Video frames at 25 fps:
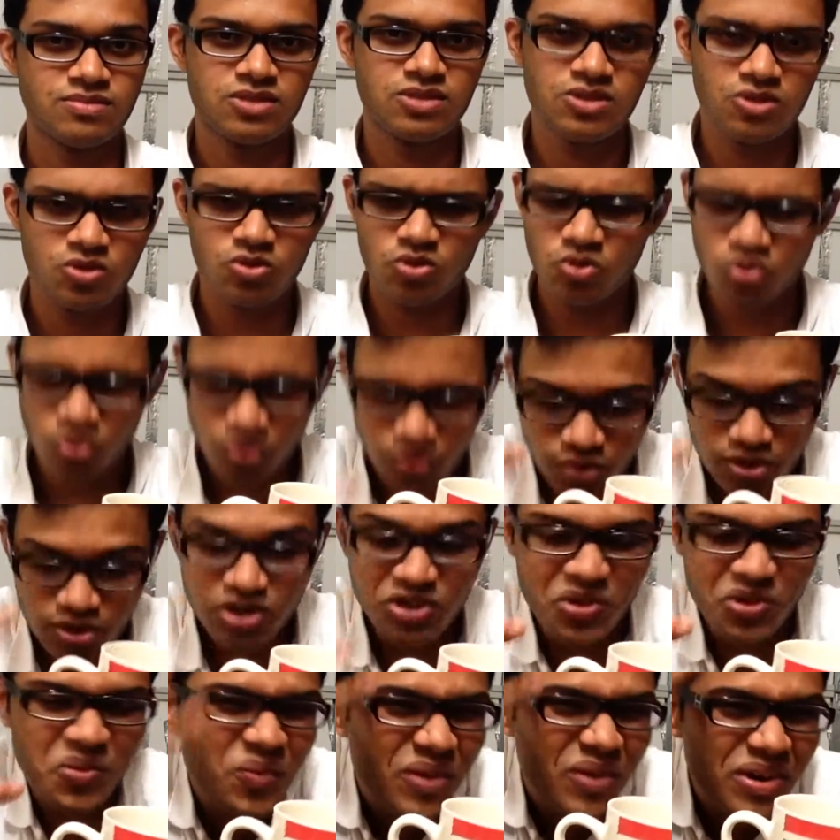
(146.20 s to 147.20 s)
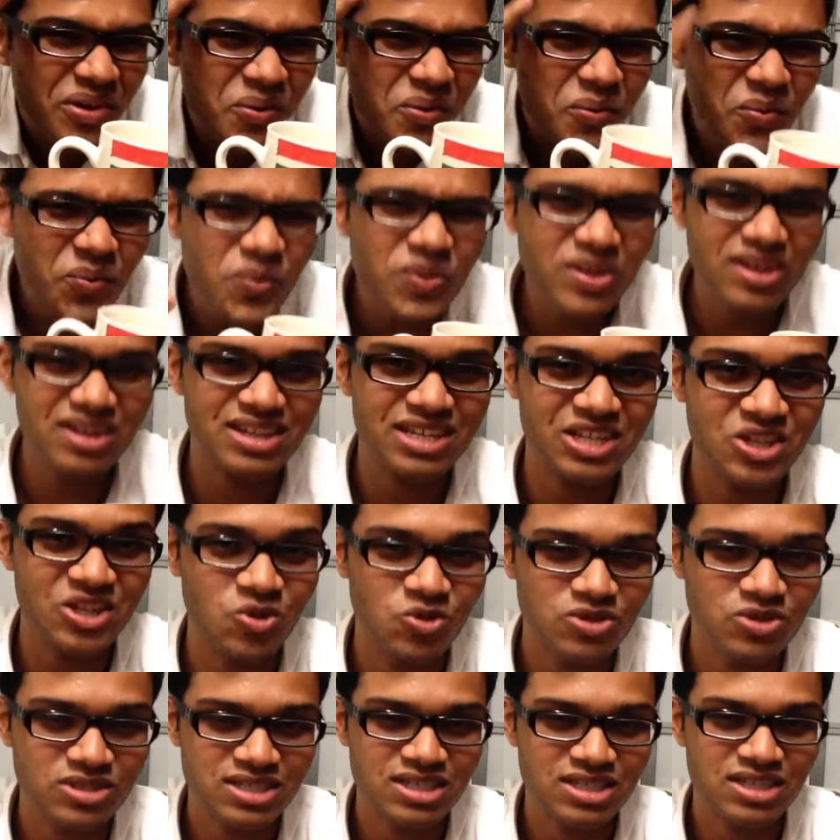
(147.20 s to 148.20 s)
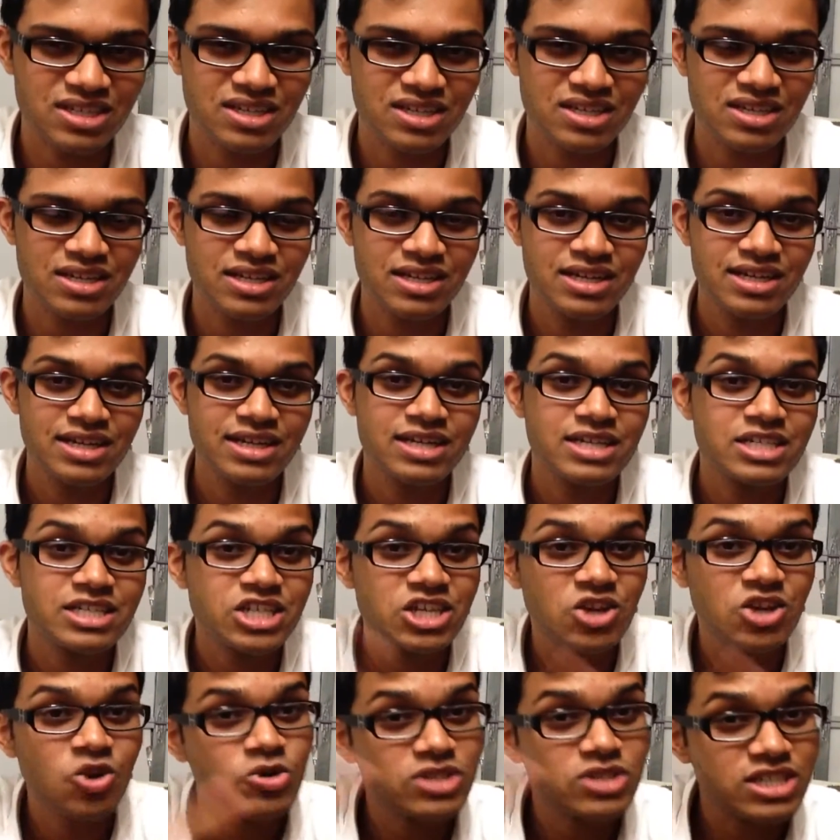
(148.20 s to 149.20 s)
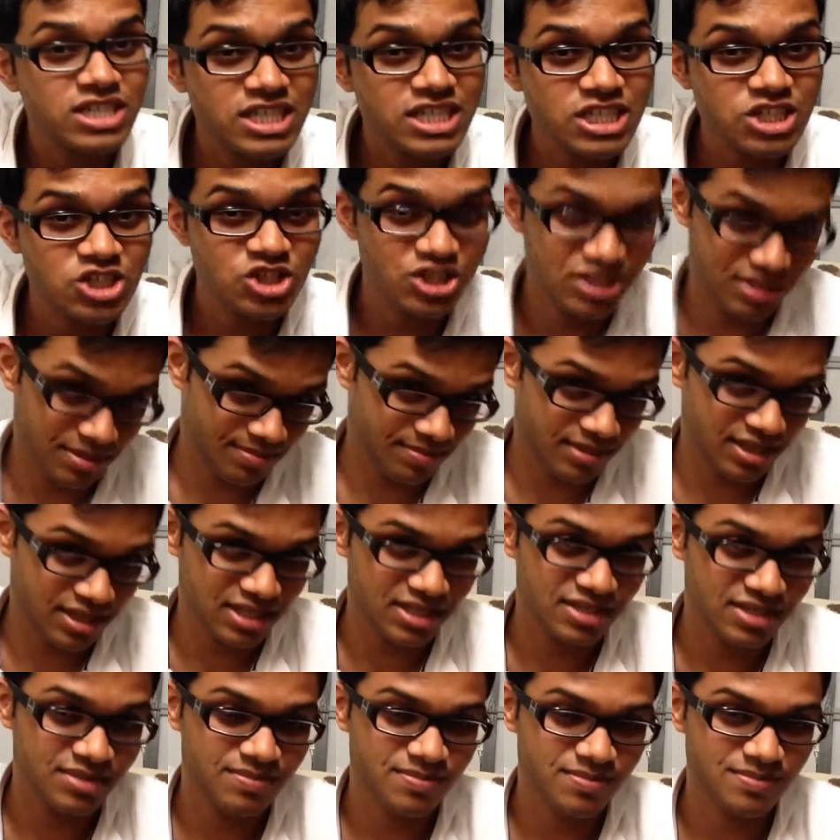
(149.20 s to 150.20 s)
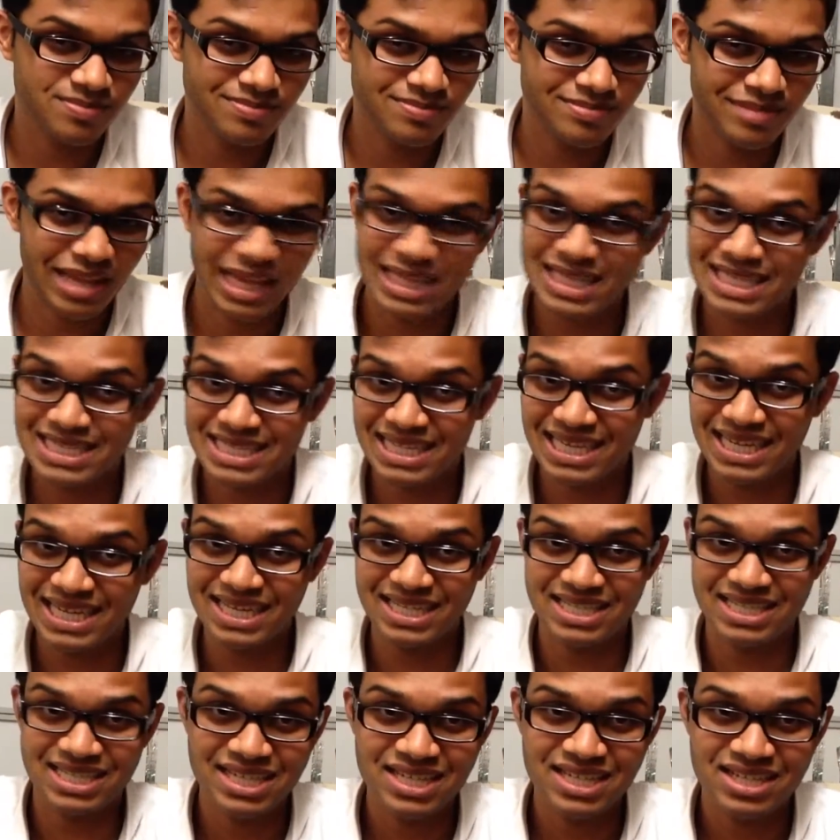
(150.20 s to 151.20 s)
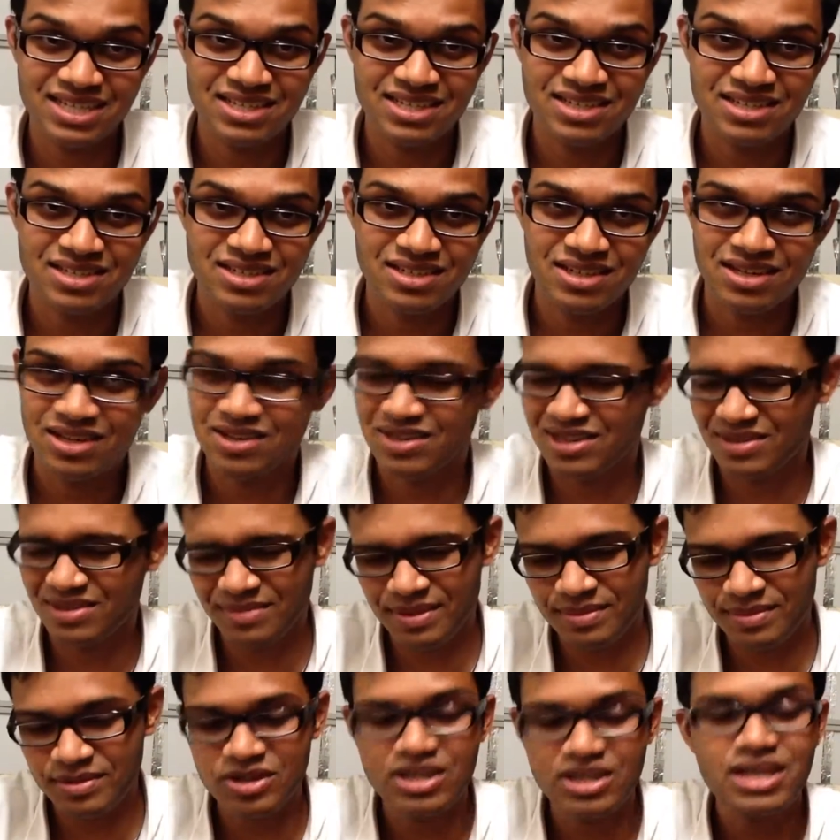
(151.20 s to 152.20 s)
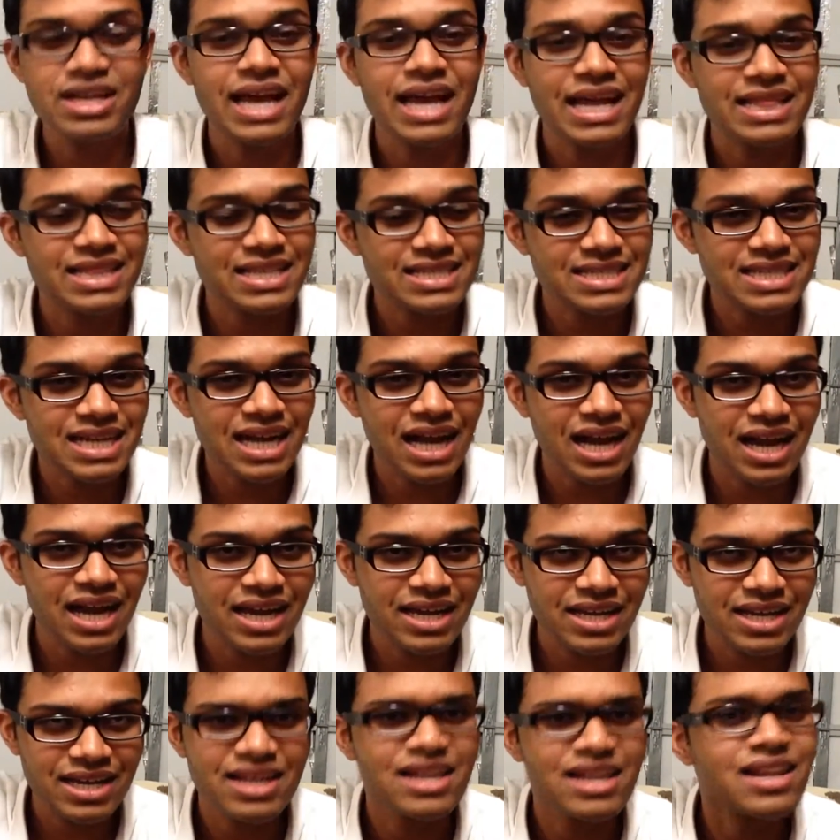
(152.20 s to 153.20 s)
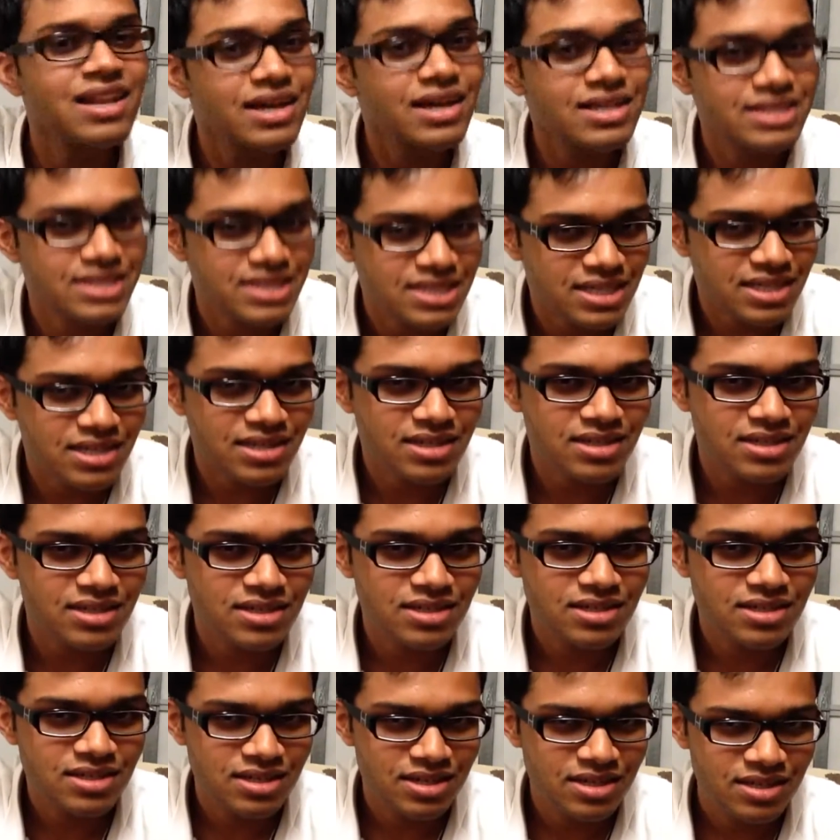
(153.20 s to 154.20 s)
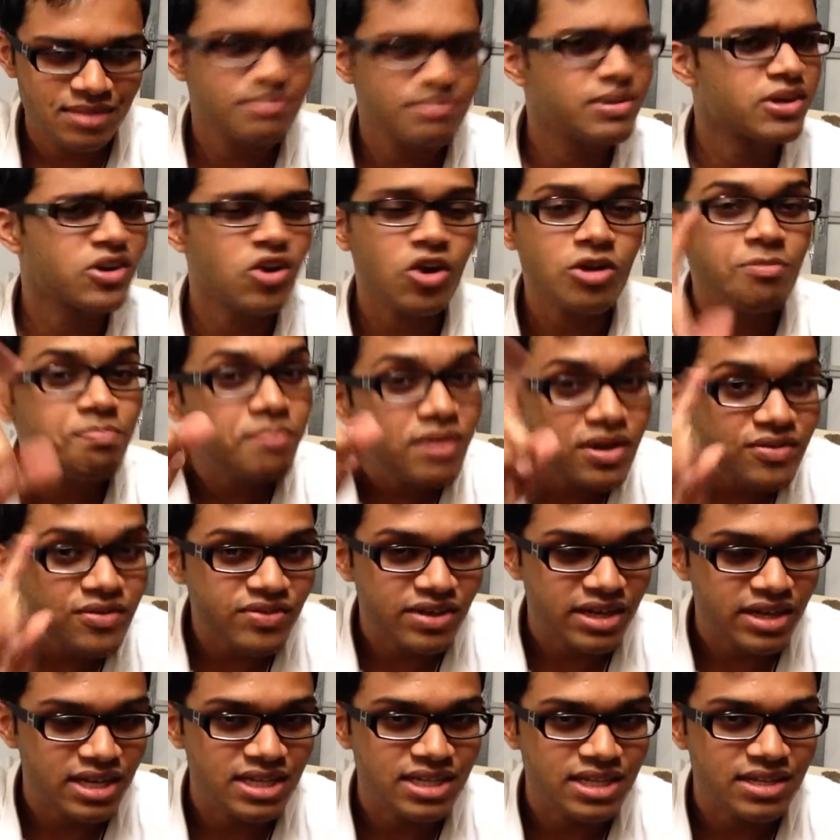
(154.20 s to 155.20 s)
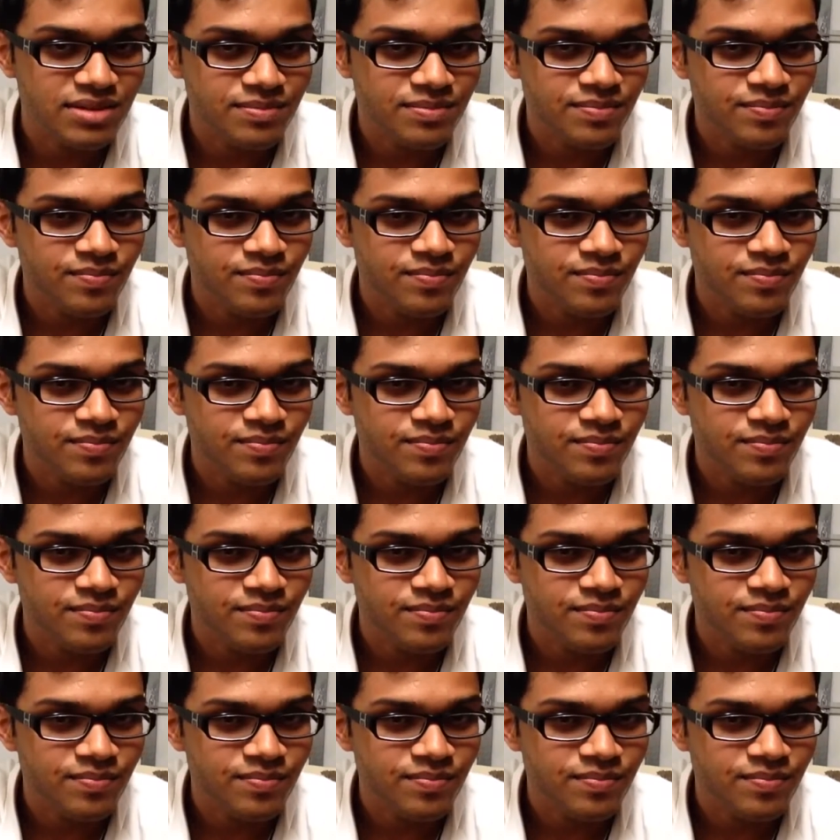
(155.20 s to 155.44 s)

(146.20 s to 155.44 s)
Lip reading: who really, really knows it. She goes and teaches somebody. And this idiot, okay, maybe not, and this guy learns it, but not perfectly.